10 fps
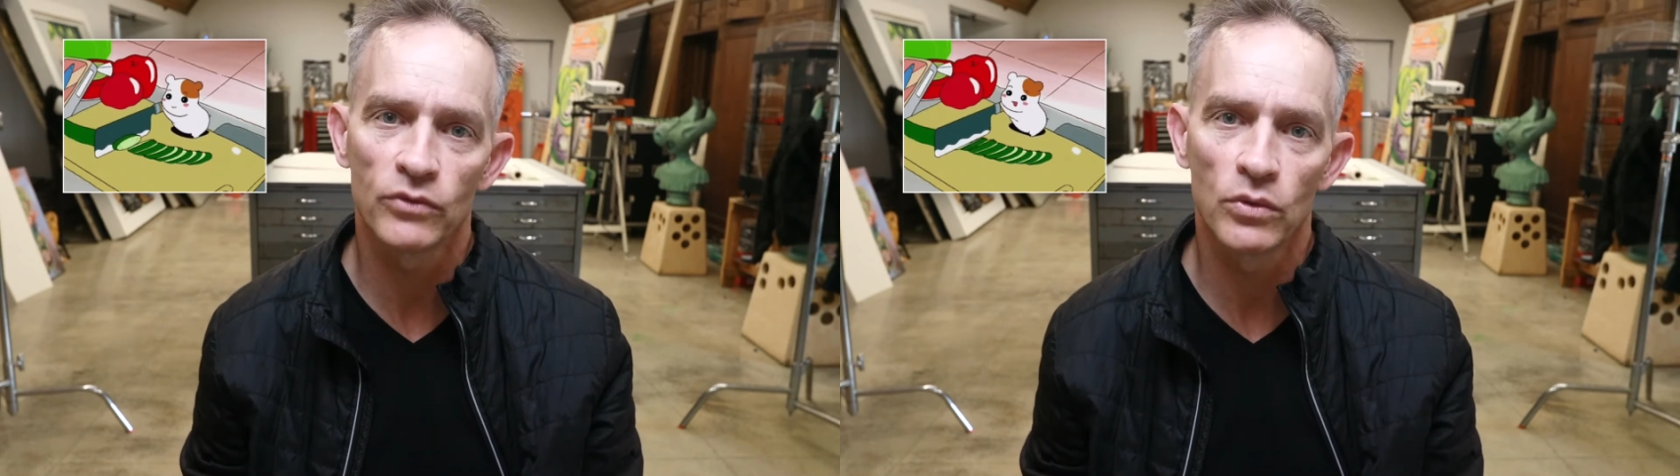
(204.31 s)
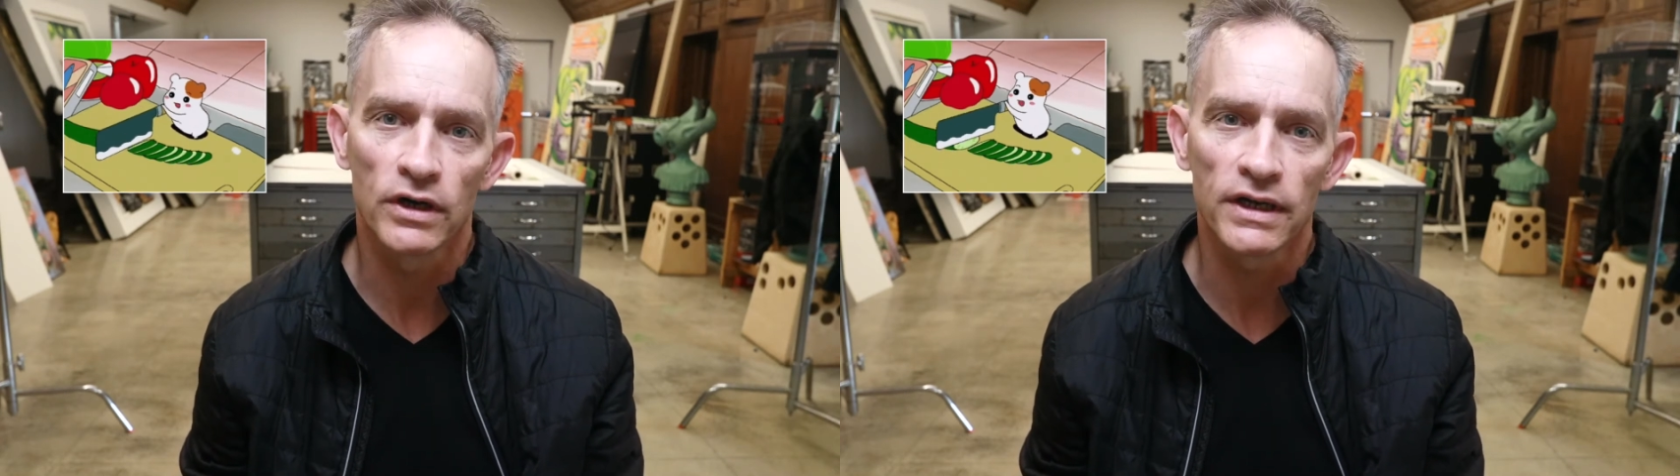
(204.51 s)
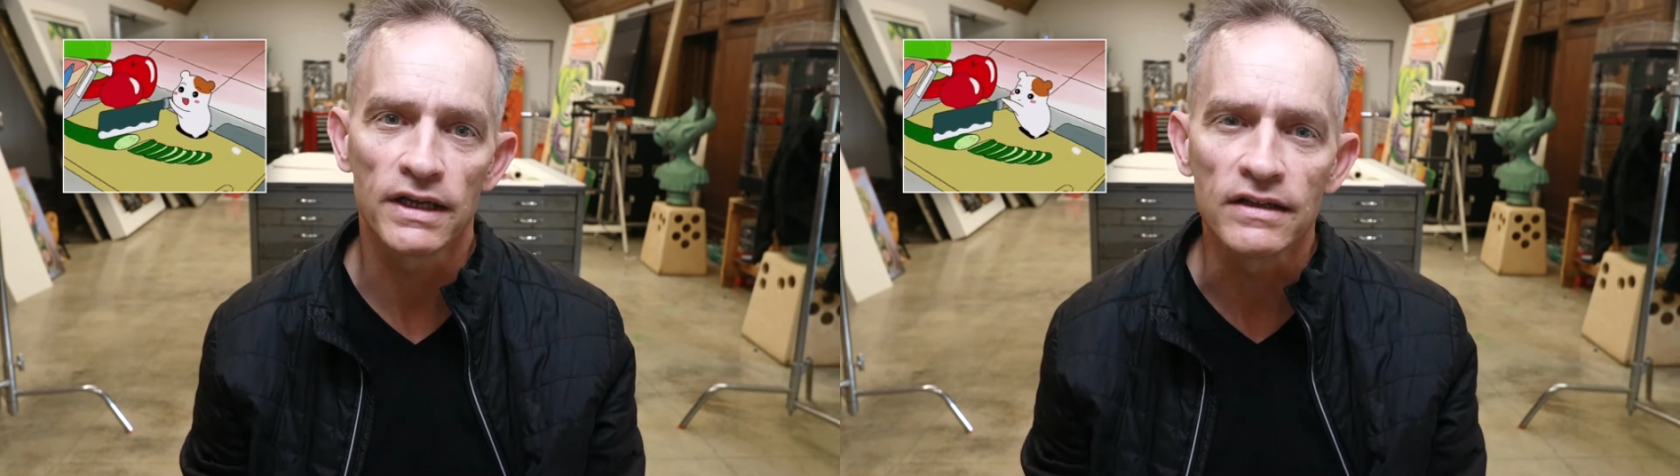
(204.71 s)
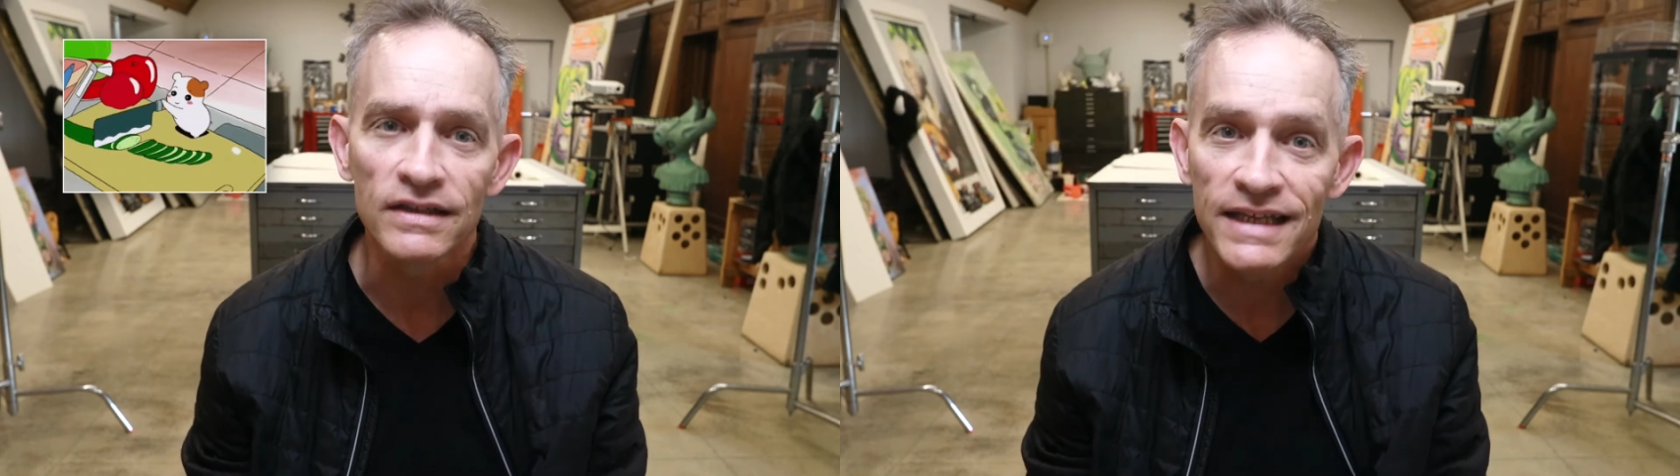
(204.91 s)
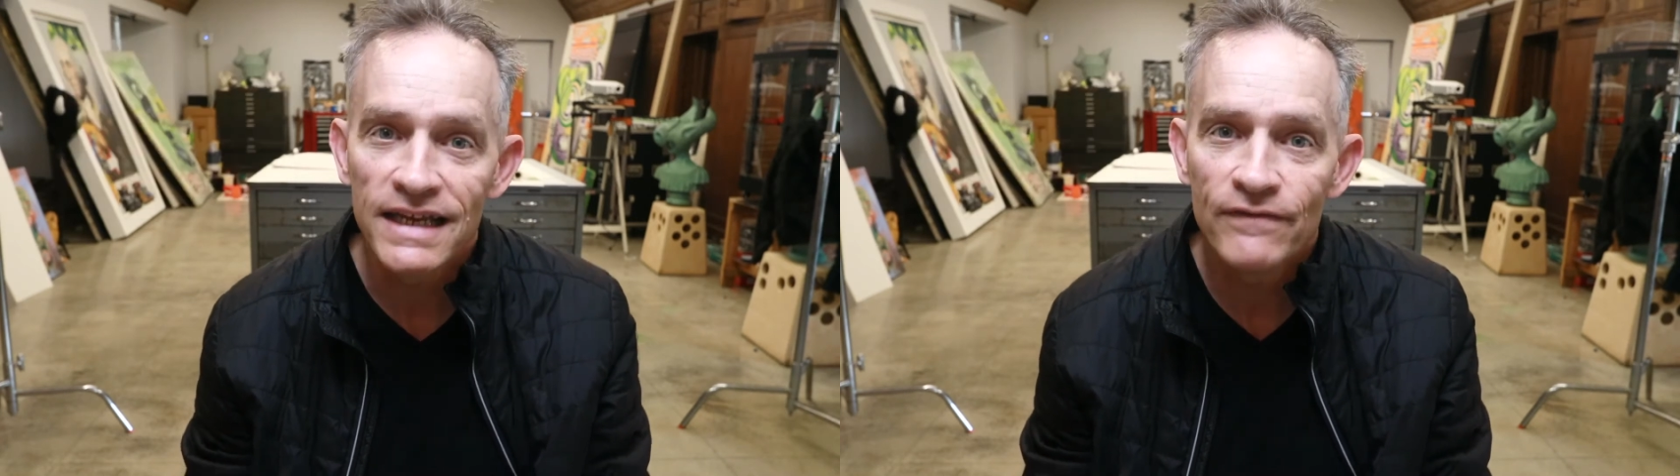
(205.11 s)
work can
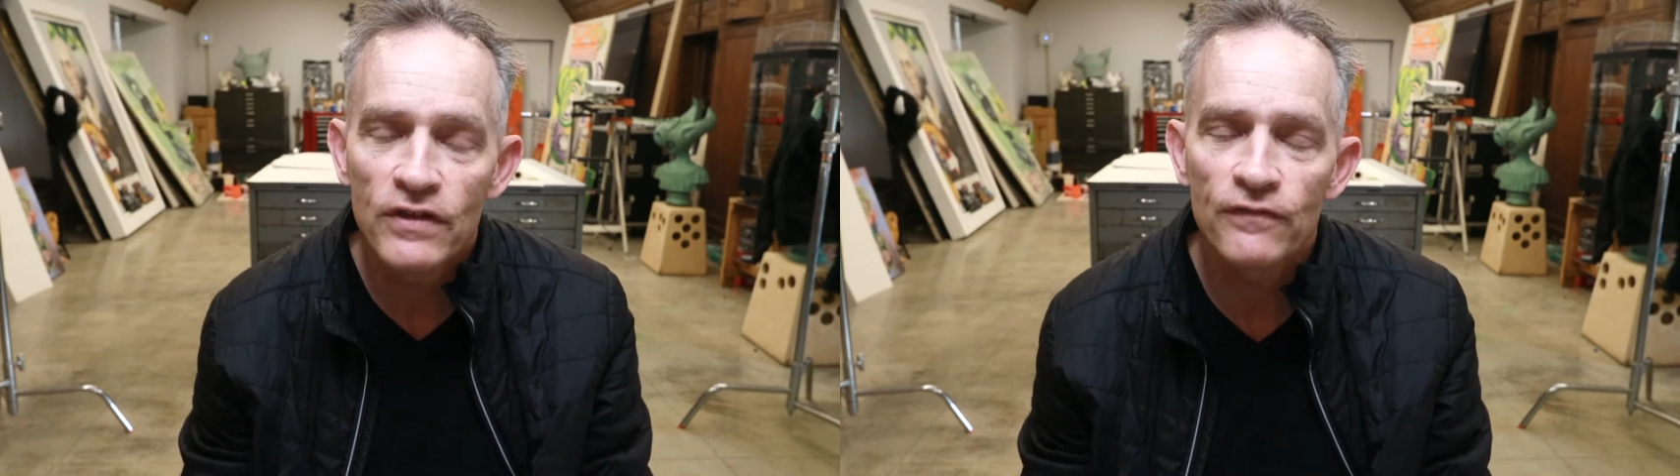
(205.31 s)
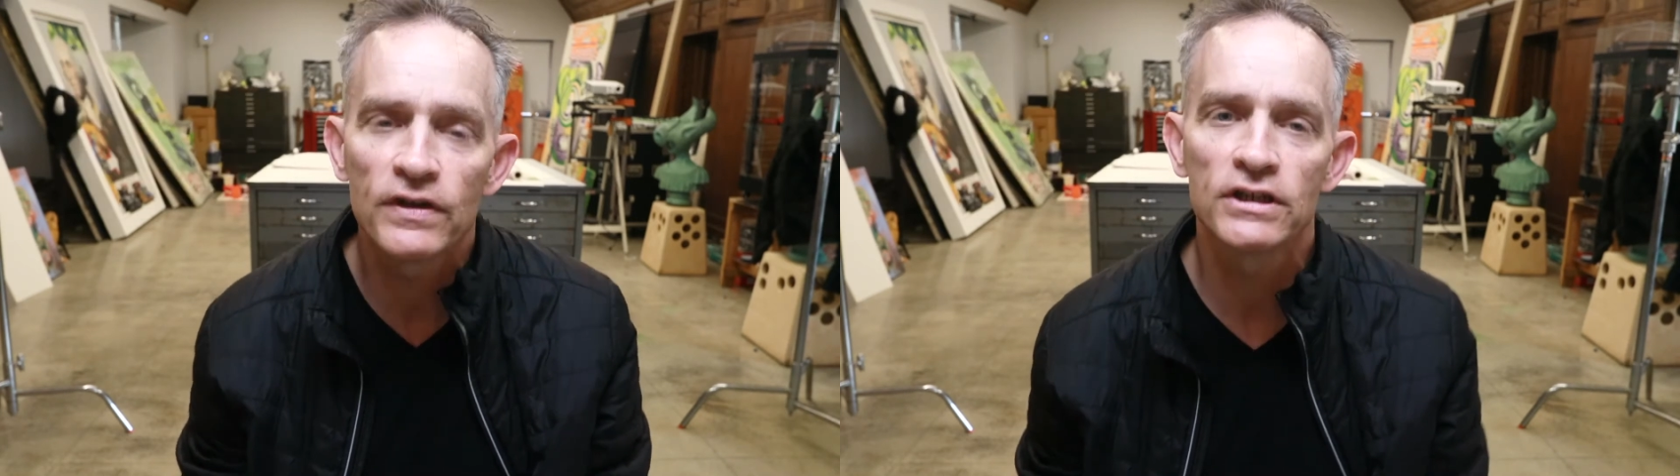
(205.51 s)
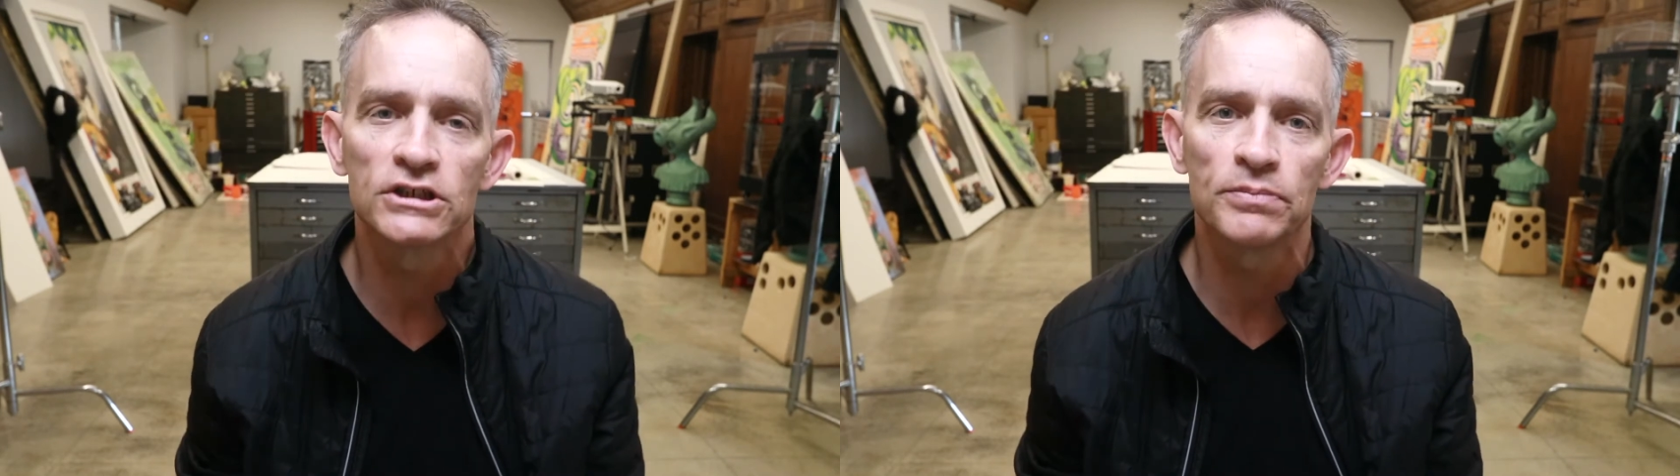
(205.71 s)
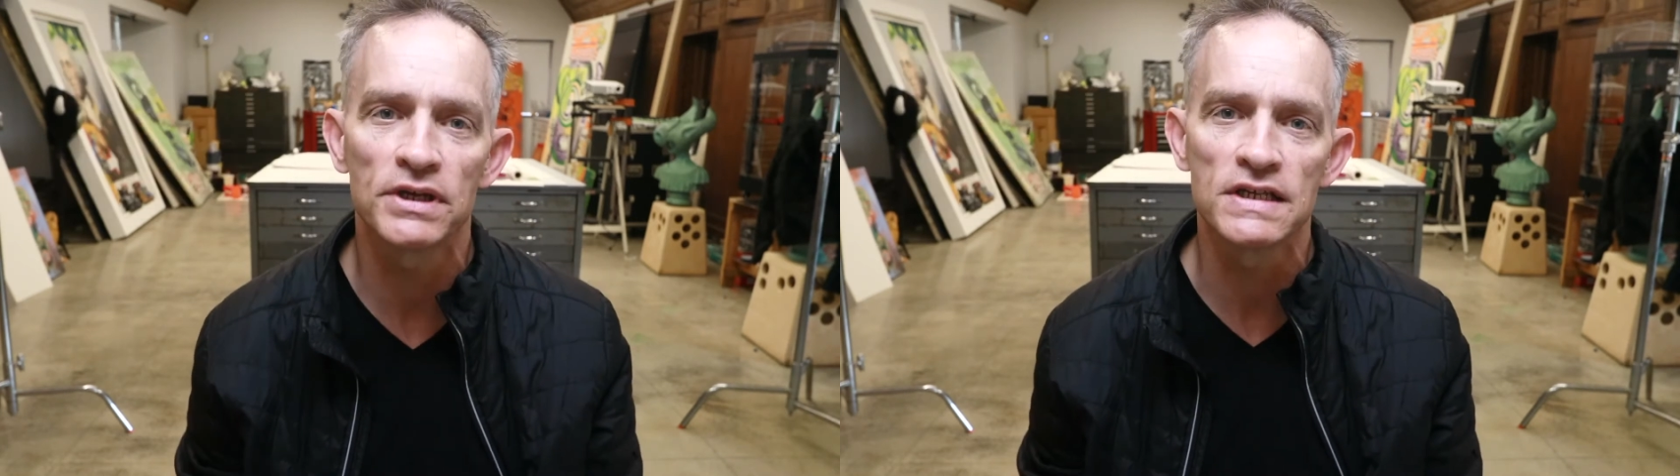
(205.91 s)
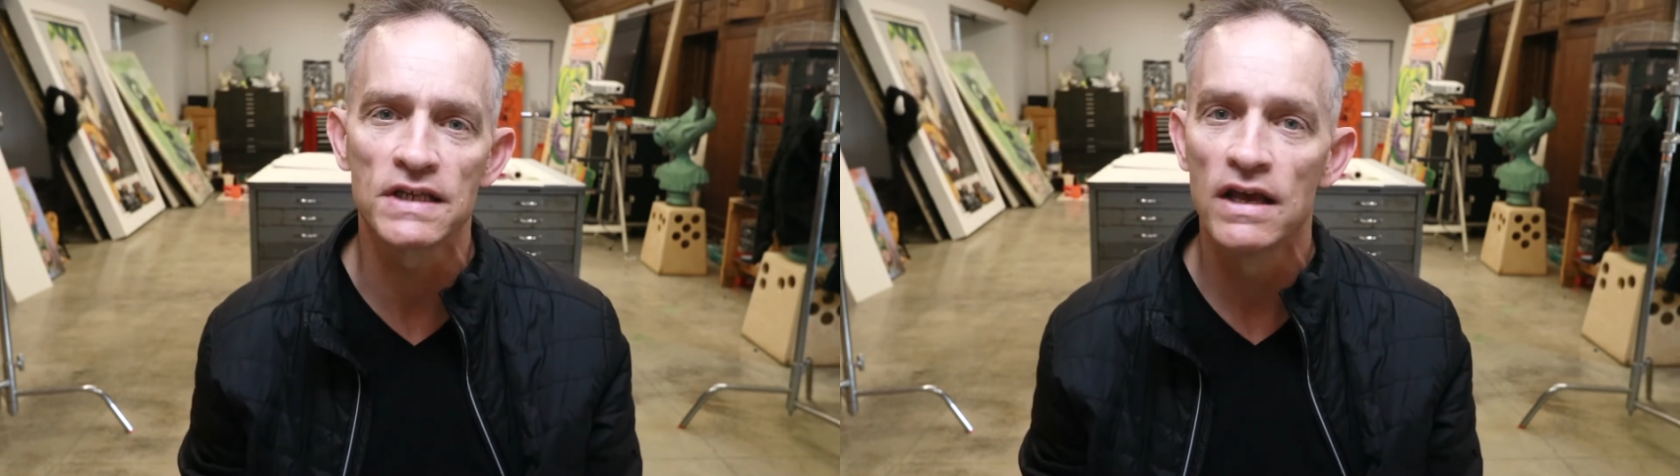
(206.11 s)
leave the finished
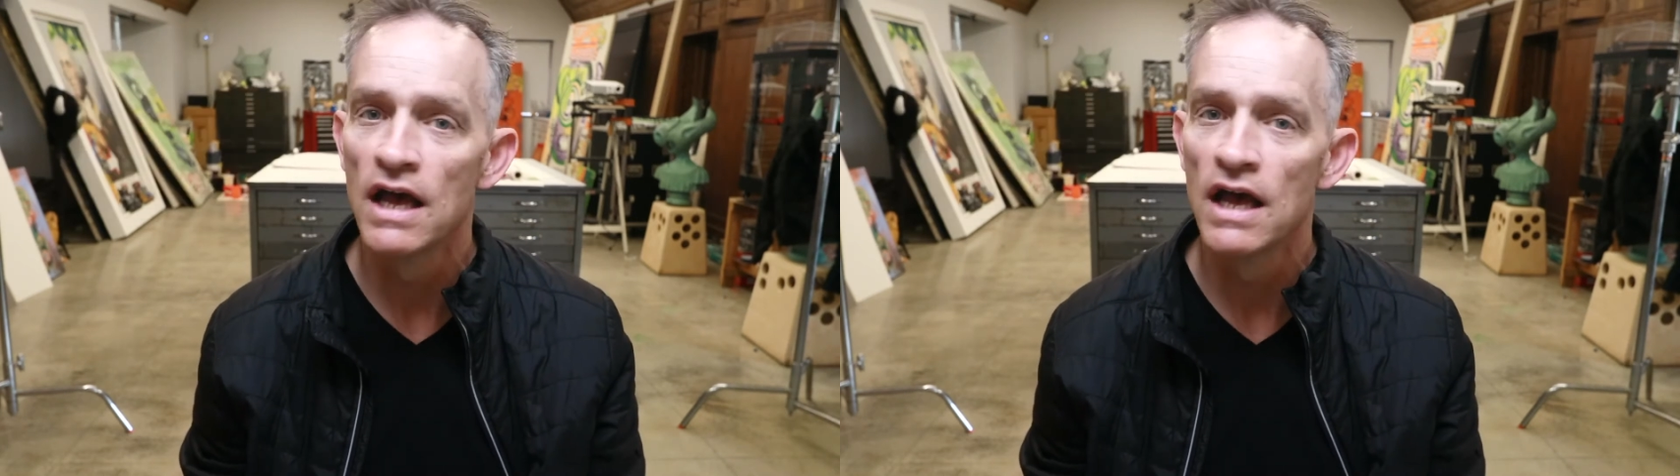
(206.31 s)
piece